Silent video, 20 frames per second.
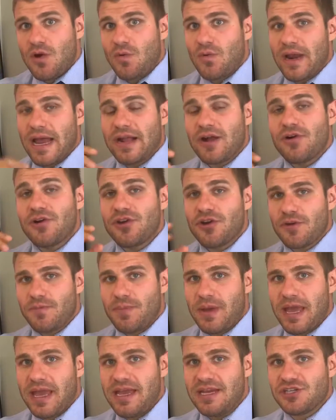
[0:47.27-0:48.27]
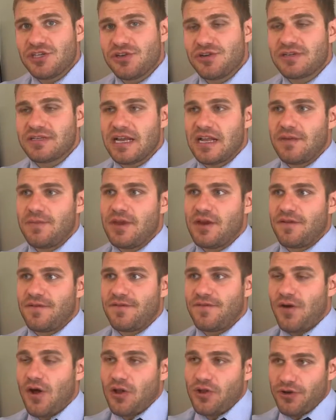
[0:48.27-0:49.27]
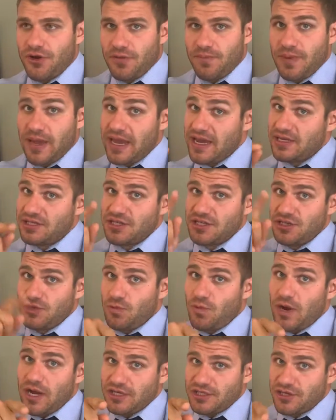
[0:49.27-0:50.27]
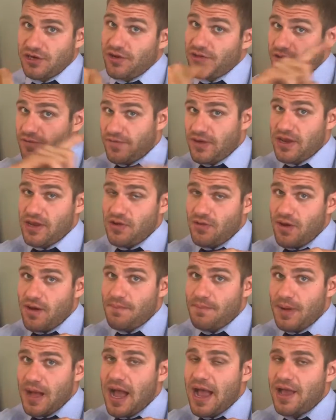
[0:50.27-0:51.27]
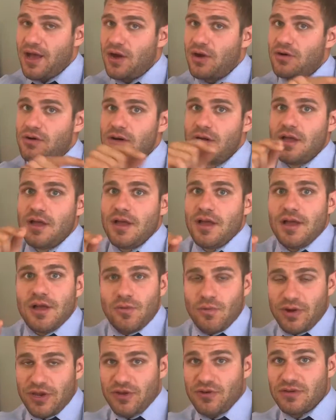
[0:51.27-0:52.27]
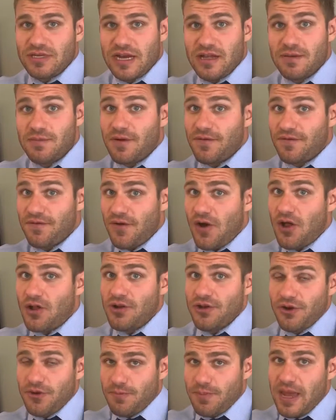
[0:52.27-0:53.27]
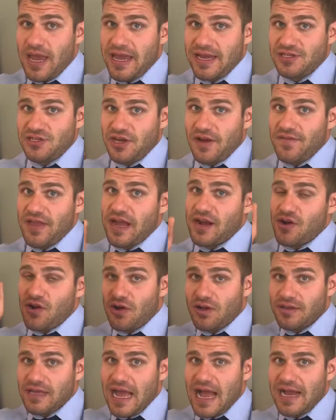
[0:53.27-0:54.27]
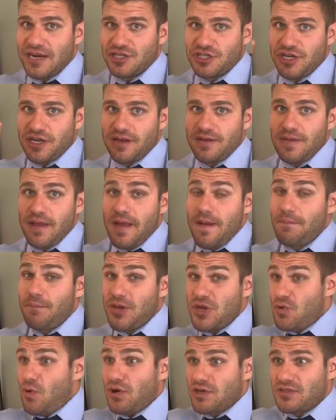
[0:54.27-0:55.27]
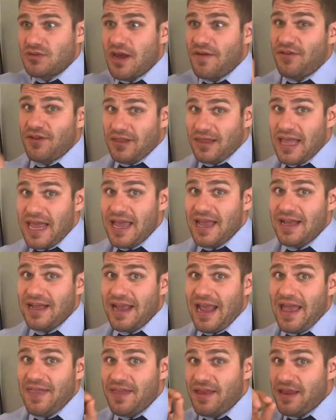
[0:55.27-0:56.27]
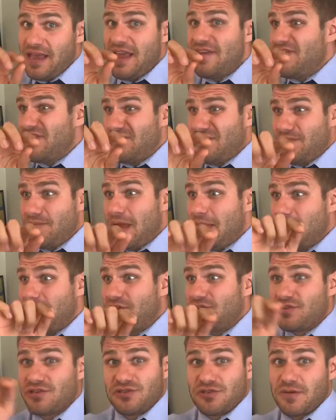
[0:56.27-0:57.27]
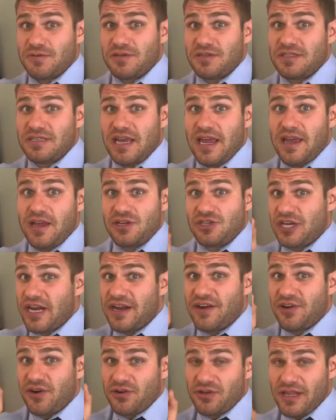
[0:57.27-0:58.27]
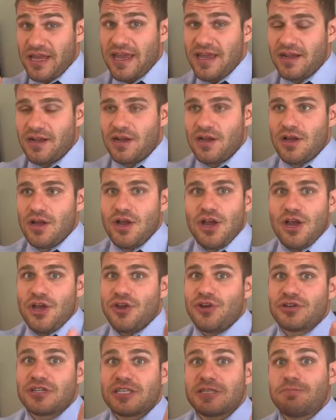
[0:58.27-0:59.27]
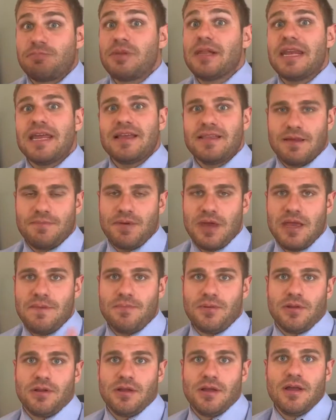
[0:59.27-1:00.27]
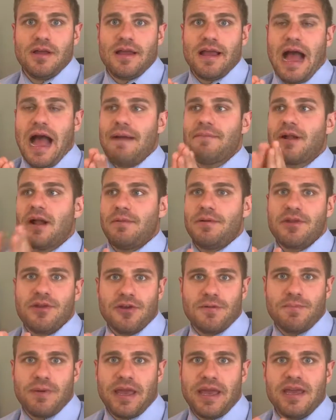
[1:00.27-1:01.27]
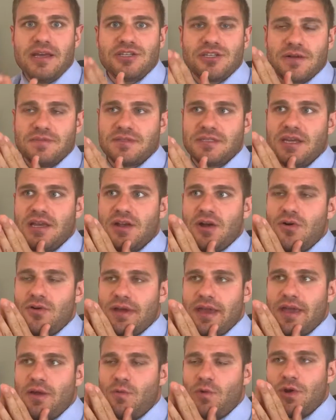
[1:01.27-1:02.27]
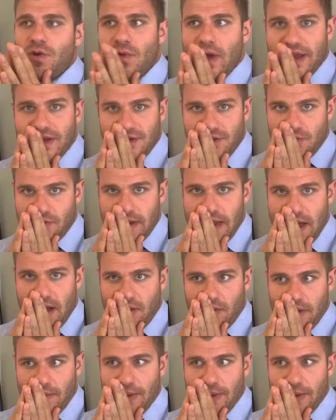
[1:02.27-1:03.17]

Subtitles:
When I go to your page and you're telling me to follow your page because you watched your other video on bio, when you tell them to follow your page, you have that call to action, but you also have a link, and then even maybe in your description saying, check out our link, you're splitting the people. I'm coming to your page, I'm saying, okay, what do I do now?